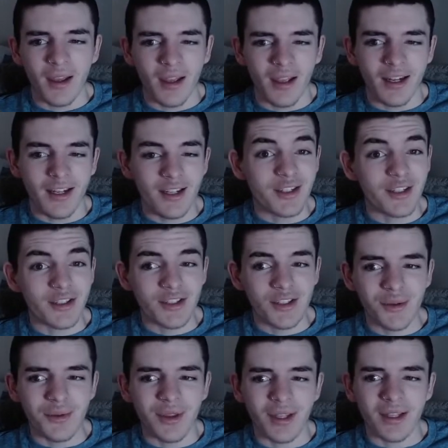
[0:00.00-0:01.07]
it is going to
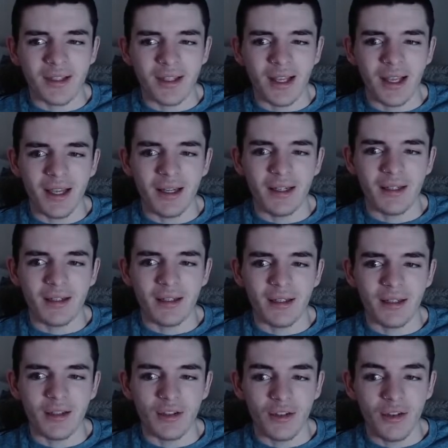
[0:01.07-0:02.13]
skew things, and
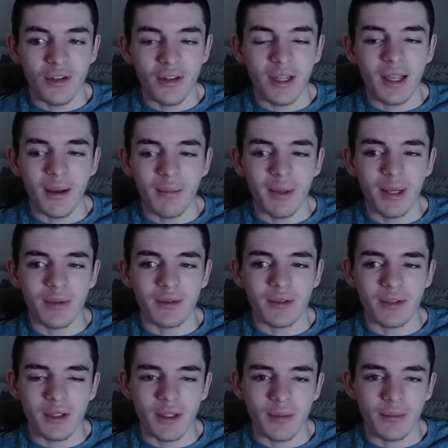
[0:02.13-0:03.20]
the good thing about
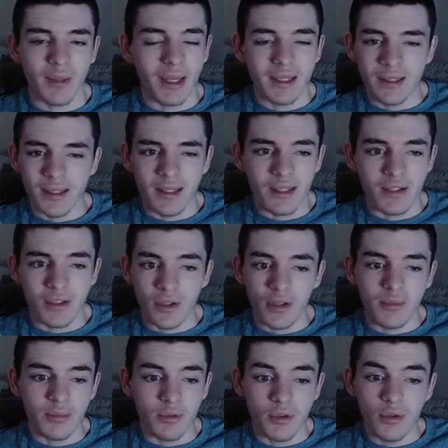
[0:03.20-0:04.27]
Etsy is
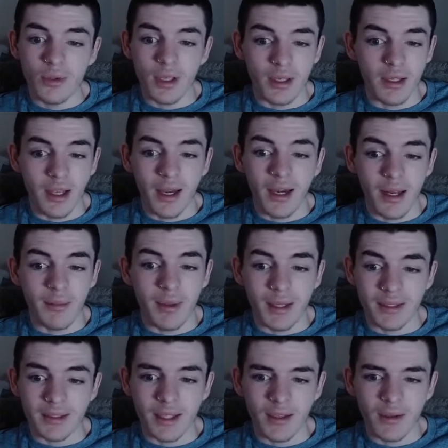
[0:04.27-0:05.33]
you can get a
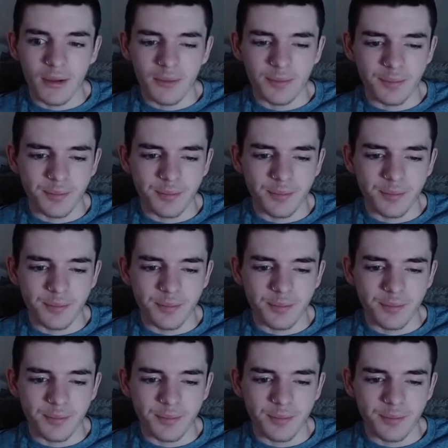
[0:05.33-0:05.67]
bestseller.